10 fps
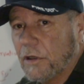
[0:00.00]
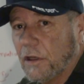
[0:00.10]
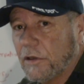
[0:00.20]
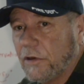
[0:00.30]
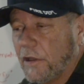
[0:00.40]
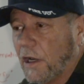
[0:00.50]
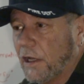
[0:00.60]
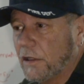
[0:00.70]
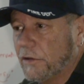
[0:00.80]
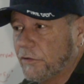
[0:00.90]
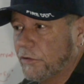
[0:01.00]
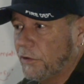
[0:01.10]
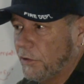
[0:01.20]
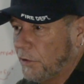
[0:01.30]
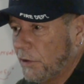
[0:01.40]
to the islands,
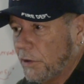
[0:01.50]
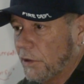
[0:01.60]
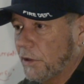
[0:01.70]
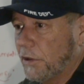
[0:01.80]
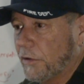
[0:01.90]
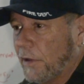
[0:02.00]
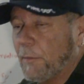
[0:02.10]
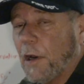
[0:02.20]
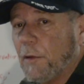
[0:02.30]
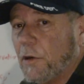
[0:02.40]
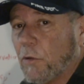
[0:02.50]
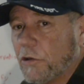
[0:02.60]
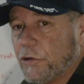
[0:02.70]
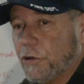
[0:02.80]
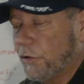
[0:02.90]
that might be
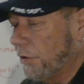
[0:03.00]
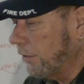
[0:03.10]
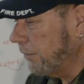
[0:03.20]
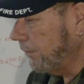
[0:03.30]
what you're doing.